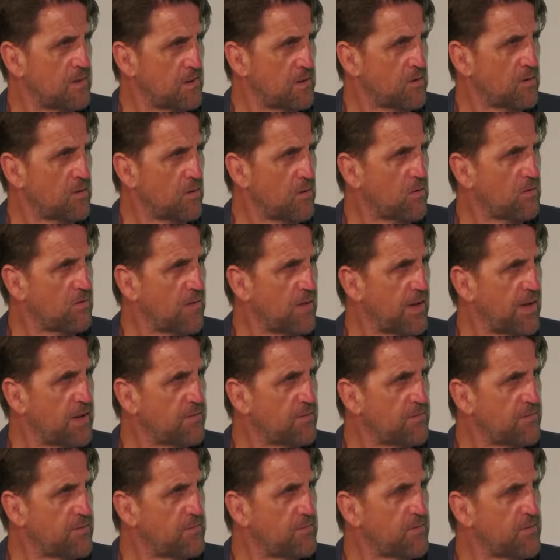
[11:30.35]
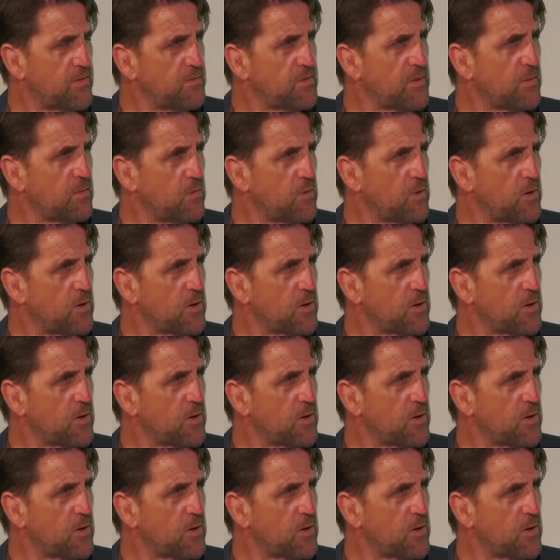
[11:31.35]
of that from your work,